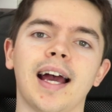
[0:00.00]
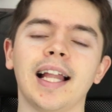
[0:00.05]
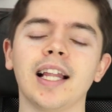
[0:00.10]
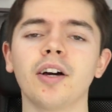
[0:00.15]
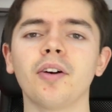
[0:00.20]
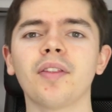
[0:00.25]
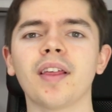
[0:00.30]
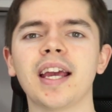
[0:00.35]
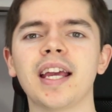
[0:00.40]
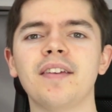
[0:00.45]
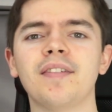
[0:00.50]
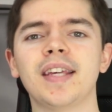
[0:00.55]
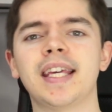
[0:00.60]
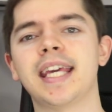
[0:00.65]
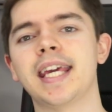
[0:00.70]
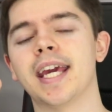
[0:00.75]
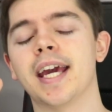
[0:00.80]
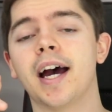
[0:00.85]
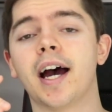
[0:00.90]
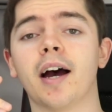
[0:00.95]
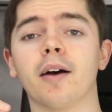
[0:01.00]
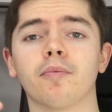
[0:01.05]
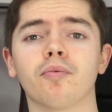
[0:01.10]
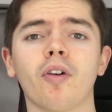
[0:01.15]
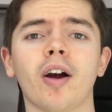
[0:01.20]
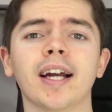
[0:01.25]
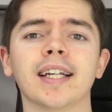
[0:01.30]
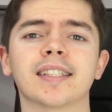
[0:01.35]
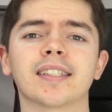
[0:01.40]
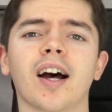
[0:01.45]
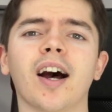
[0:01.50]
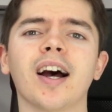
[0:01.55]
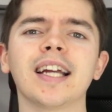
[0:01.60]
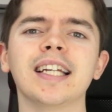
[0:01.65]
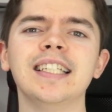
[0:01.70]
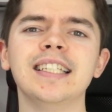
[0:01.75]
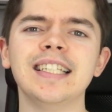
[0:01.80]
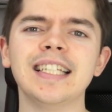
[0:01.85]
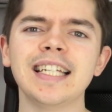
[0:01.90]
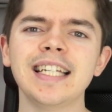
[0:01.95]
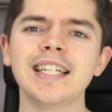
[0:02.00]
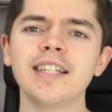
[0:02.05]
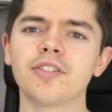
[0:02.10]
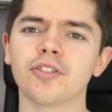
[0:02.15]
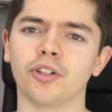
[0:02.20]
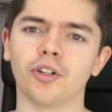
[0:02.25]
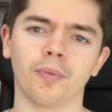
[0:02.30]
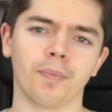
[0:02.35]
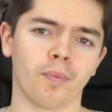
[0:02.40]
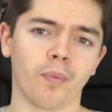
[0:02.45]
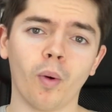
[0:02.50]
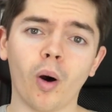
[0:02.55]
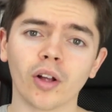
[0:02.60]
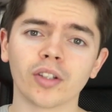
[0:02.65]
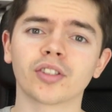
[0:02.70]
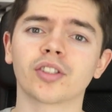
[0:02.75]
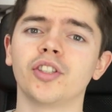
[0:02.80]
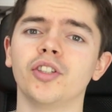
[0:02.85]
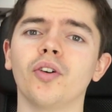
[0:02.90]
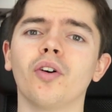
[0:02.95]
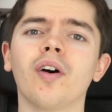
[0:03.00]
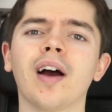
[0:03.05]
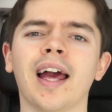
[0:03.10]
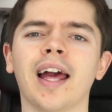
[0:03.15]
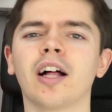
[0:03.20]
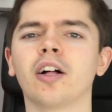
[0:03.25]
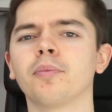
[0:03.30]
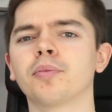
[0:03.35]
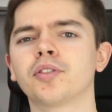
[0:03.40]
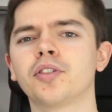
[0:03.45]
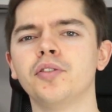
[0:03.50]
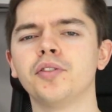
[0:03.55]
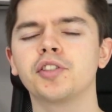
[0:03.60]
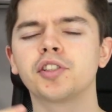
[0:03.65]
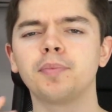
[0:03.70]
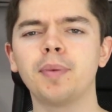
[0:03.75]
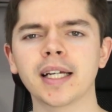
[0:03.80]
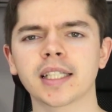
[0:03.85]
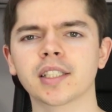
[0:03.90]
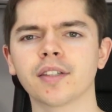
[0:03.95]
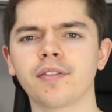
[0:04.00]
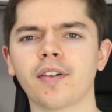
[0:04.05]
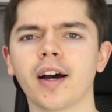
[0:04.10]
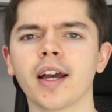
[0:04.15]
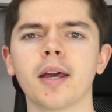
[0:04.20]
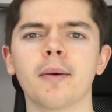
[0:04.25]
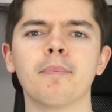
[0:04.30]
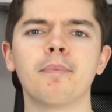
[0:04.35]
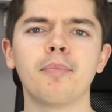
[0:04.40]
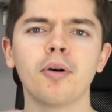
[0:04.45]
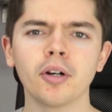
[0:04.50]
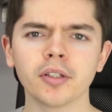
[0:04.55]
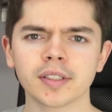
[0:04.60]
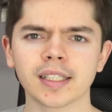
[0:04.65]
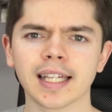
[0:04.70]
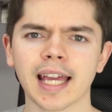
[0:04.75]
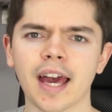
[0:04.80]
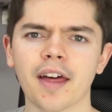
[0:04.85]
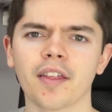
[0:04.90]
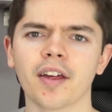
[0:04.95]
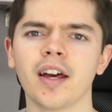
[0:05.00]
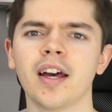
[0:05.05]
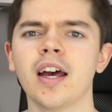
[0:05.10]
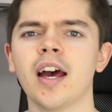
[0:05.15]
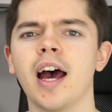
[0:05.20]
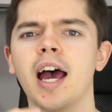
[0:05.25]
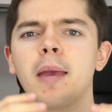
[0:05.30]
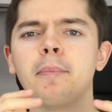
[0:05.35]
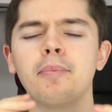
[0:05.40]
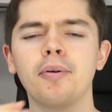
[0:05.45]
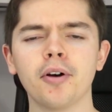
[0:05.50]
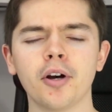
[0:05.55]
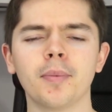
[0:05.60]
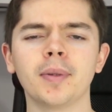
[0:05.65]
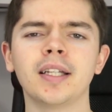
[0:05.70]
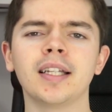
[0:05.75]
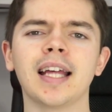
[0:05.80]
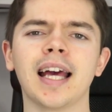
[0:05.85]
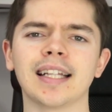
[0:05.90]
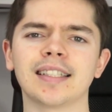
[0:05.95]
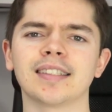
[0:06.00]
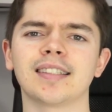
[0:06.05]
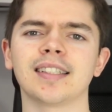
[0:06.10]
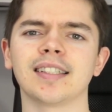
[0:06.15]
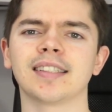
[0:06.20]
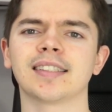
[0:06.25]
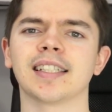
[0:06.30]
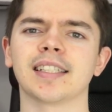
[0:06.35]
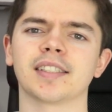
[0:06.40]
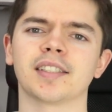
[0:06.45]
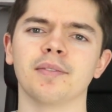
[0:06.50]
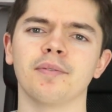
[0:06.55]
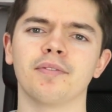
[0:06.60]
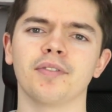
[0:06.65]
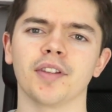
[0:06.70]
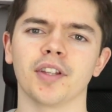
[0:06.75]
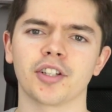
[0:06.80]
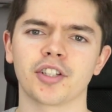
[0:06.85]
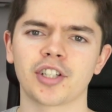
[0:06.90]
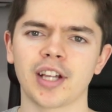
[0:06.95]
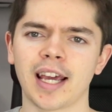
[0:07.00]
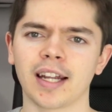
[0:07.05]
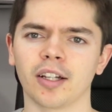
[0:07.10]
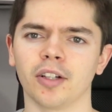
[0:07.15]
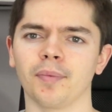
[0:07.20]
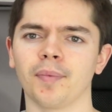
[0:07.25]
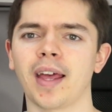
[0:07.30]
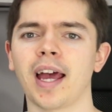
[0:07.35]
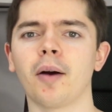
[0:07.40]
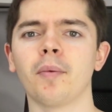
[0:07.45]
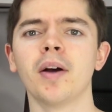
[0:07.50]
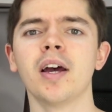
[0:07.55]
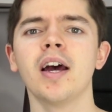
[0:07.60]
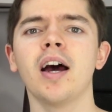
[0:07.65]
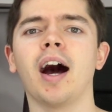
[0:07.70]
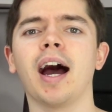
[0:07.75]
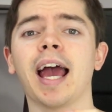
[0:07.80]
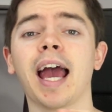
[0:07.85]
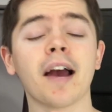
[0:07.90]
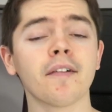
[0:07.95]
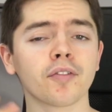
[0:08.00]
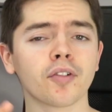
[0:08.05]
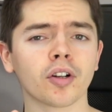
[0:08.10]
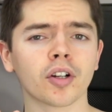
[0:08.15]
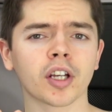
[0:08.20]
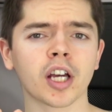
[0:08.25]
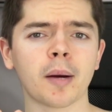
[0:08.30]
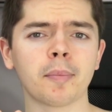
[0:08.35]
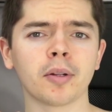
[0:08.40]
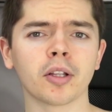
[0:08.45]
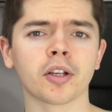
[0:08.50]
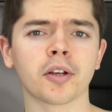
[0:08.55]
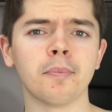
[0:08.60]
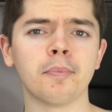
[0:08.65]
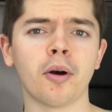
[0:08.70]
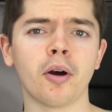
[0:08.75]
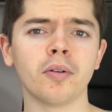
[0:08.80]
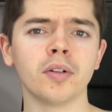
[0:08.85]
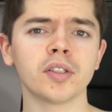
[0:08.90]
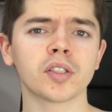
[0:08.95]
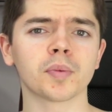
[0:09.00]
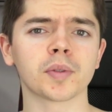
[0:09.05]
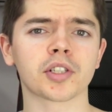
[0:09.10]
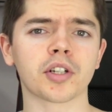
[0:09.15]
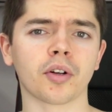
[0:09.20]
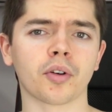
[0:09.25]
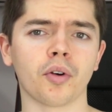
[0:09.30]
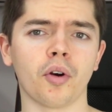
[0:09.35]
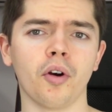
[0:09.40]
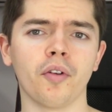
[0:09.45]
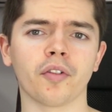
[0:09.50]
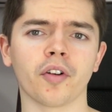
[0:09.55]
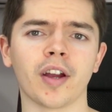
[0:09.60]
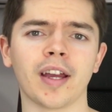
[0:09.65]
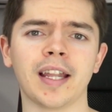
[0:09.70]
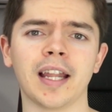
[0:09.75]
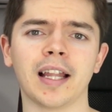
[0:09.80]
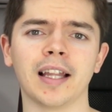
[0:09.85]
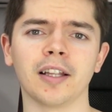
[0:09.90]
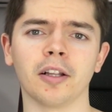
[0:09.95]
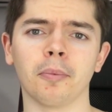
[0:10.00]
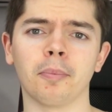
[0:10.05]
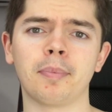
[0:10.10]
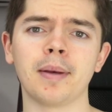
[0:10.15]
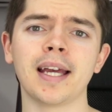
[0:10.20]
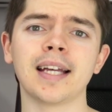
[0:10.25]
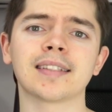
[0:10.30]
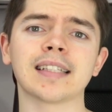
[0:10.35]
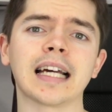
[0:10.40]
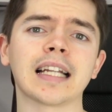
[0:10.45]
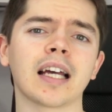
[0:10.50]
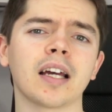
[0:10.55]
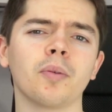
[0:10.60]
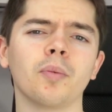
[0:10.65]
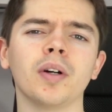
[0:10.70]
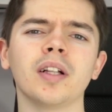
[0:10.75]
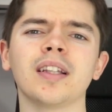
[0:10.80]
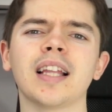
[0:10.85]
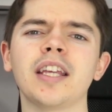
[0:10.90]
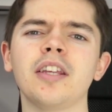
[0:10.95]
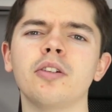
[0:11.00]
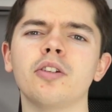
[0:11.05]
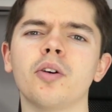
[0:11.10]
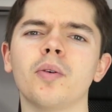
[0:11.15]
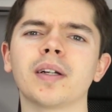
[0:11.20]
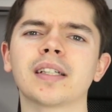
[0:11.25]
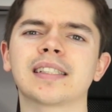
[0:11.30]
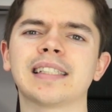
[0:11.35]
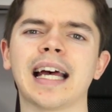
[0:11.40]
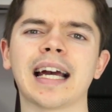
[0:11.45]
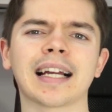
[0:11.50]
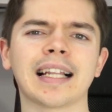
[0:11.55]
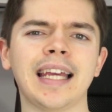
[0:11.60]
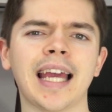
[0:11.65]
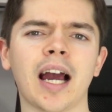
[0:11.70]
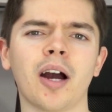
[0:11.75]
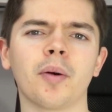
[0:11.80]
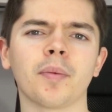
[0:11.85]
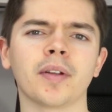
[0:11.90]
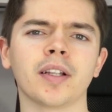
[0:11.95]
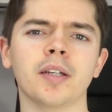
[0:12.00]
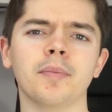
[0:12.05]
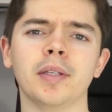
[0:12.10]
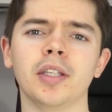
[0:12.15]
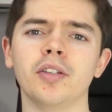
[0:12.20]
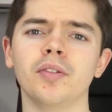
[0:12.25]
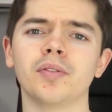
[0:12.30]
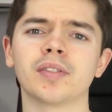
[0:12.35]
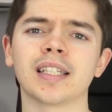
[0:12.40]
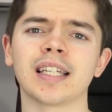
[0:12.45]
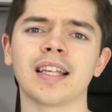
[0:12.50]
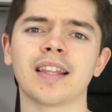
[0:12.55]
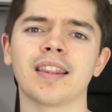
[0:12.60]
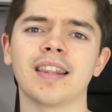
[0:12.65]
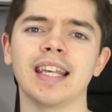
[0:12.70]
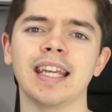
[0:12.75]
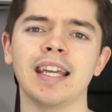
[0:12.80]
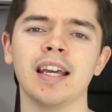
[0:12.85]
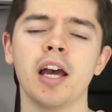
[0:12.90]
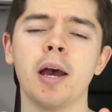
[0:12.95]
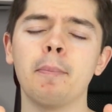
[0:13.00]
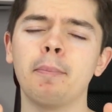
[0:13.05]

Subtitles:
Hello there, Evie here. Right, I need or want your help to specify and put together a permanent editing system for the channel. Now, I have got a couple of components which I'll go over in a little bit, and I will let you know exactly how I'm going to be using the